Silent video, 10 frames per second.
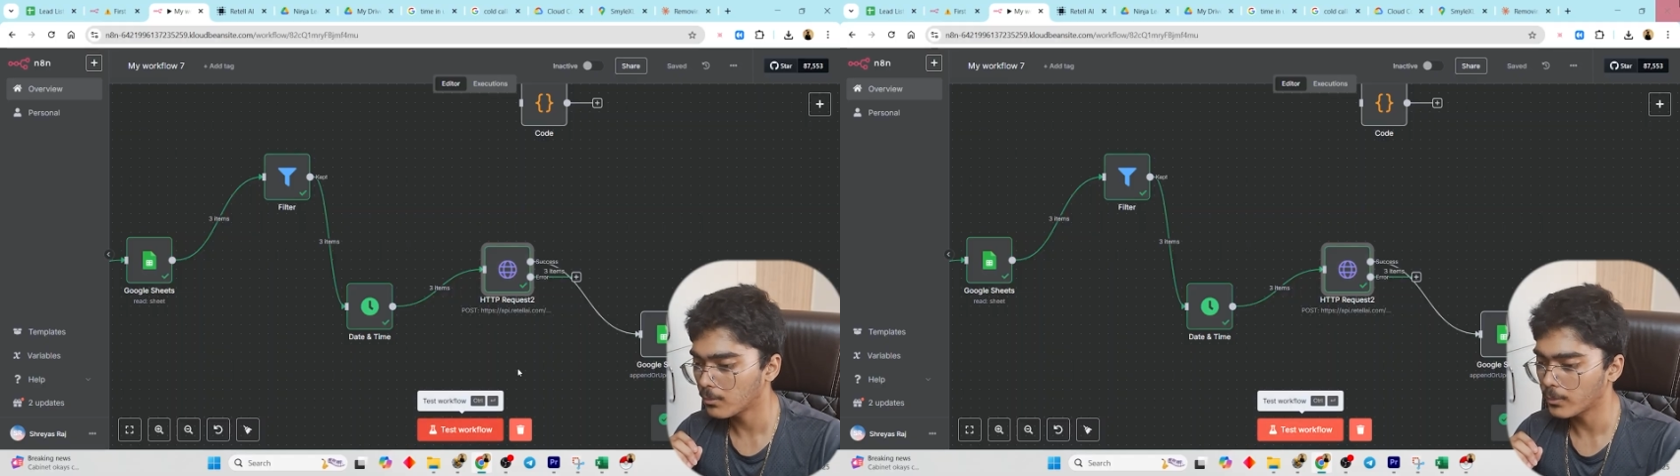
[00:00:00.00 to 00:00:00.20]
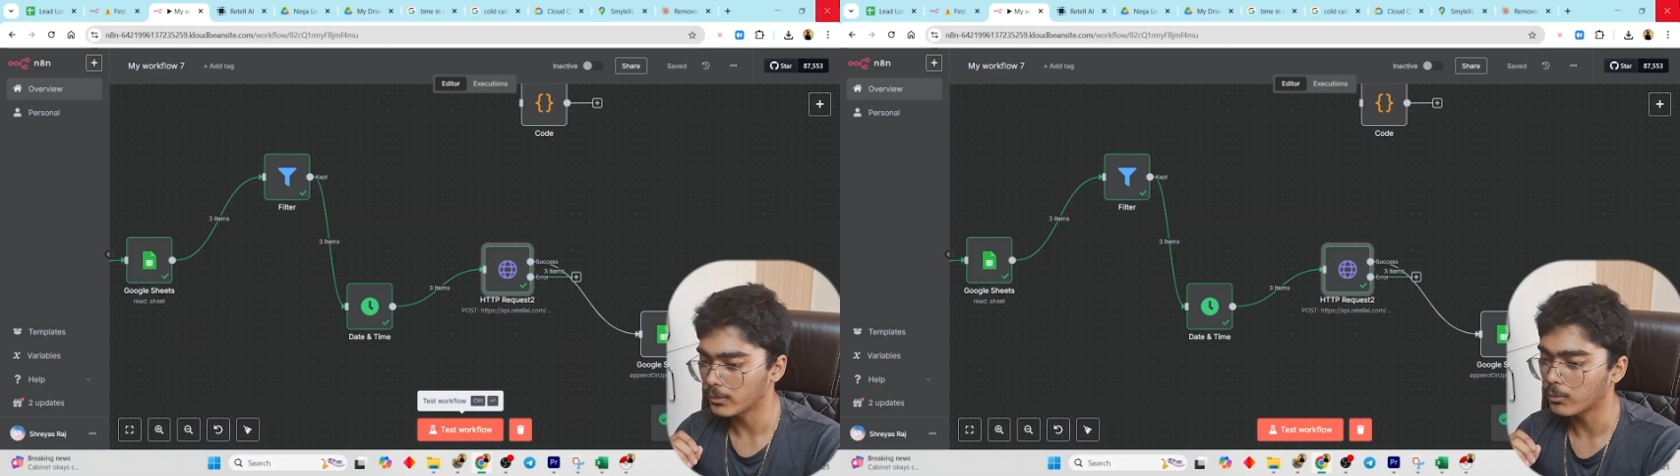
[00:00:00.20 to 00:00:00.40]

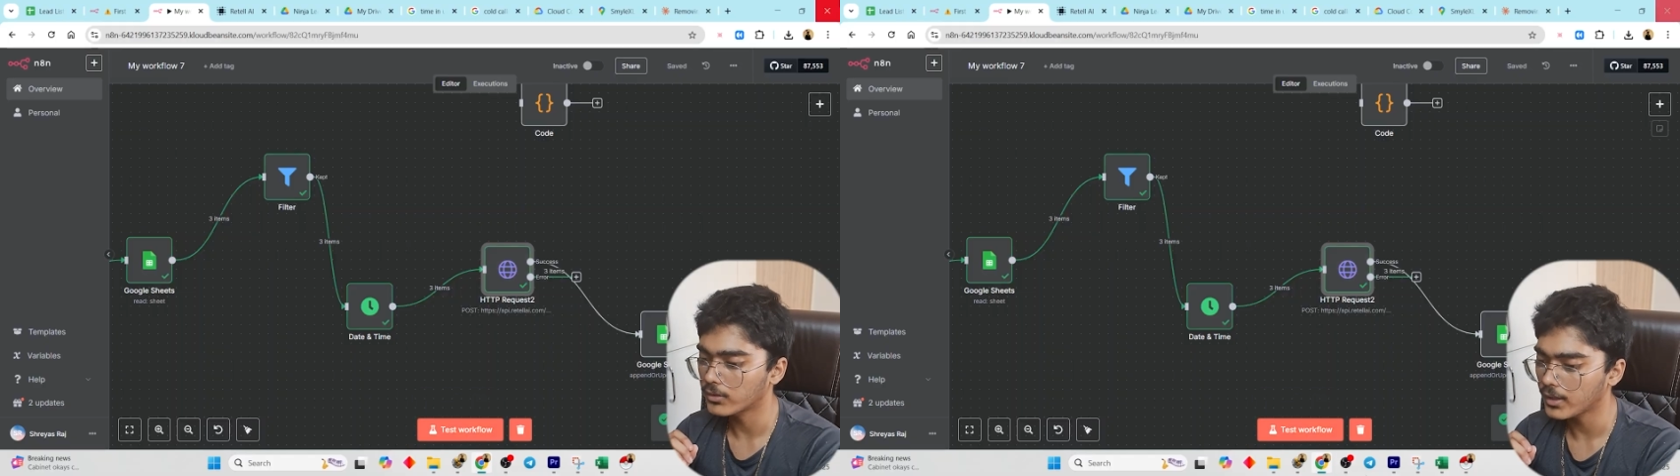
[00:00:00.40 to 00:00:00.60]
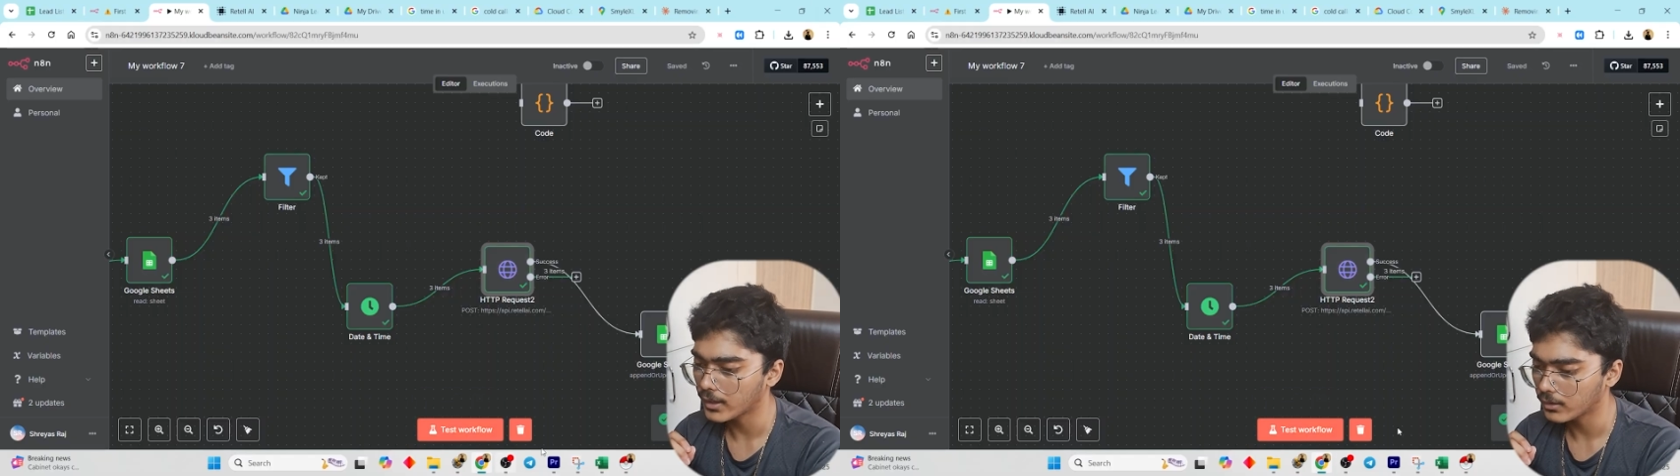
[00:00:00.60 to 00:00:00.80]
Wait, what's
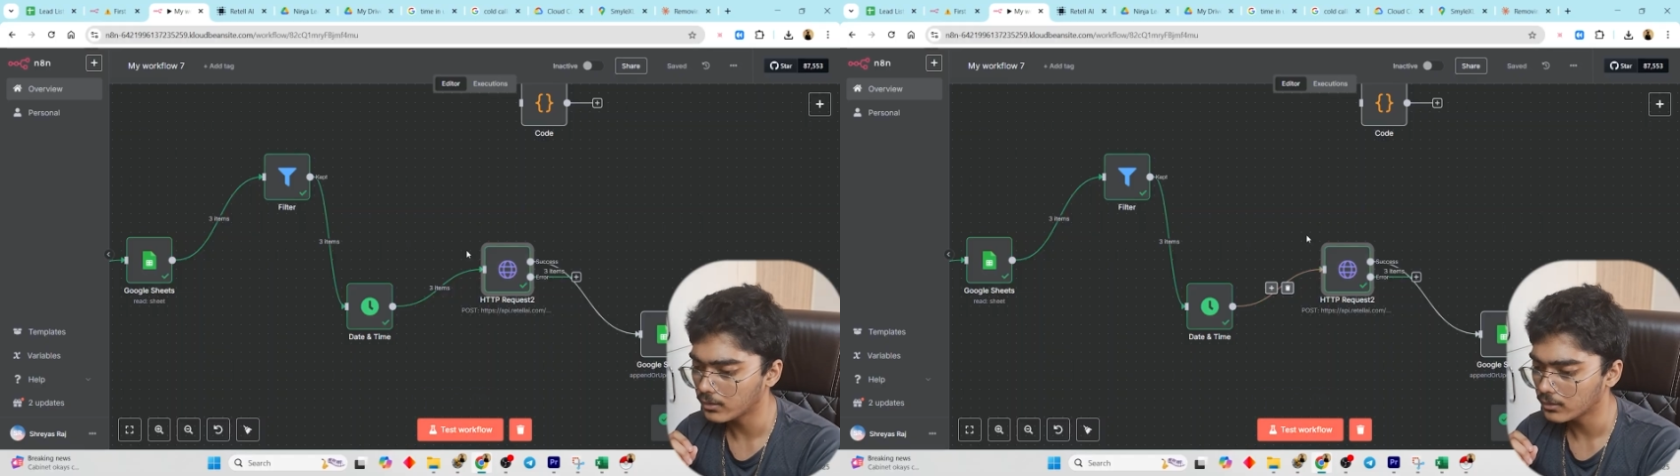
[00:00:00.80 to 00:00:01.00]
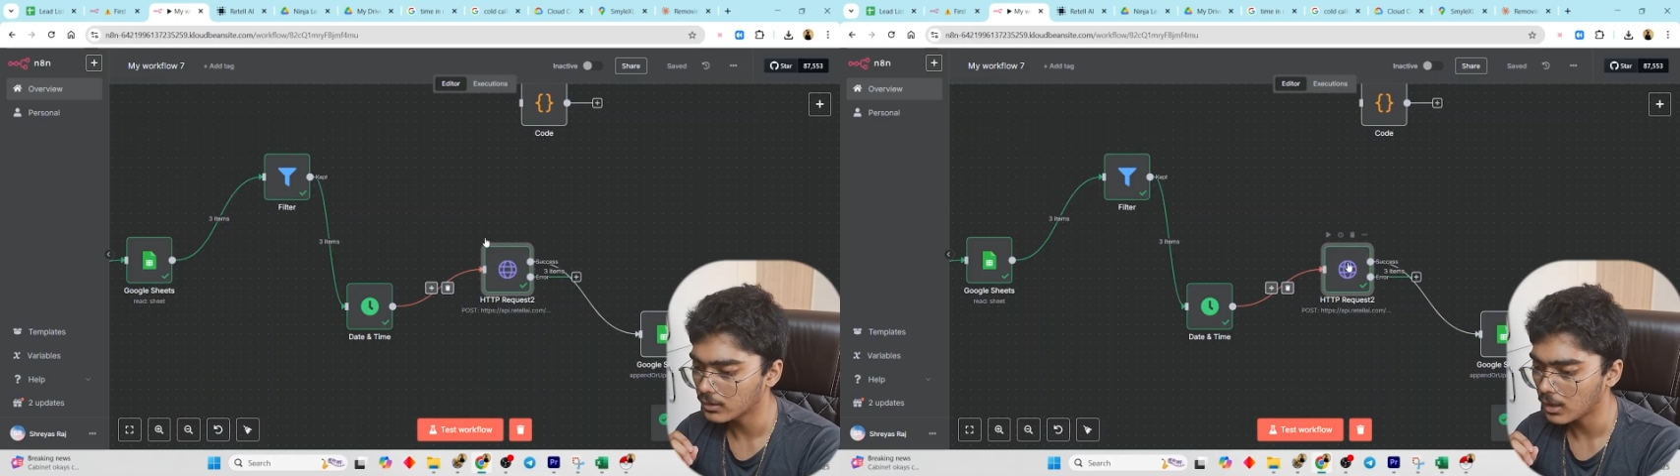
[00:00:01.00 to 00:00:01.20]
the error
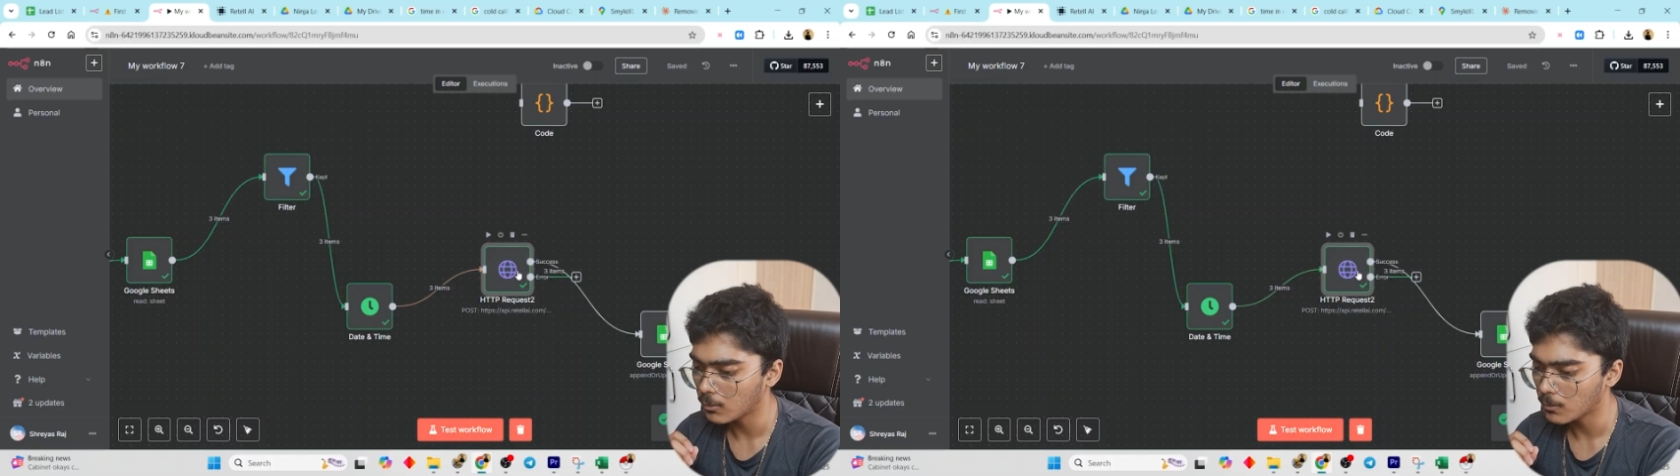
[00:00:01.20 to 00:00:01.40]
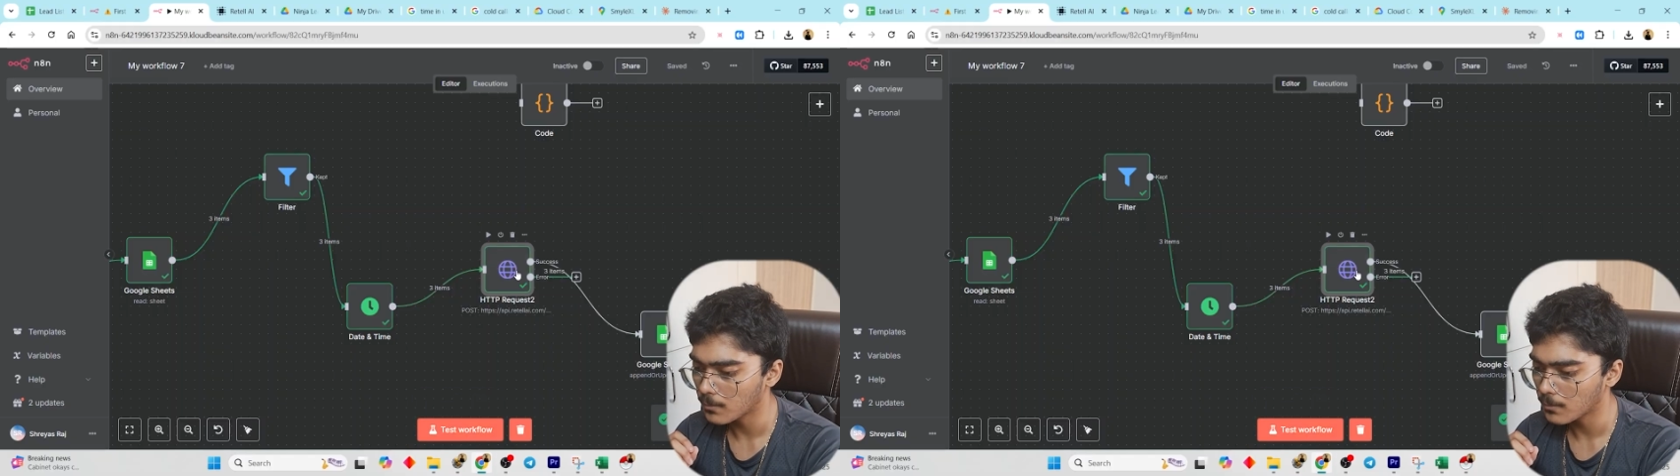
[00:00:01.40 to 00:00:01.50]
now?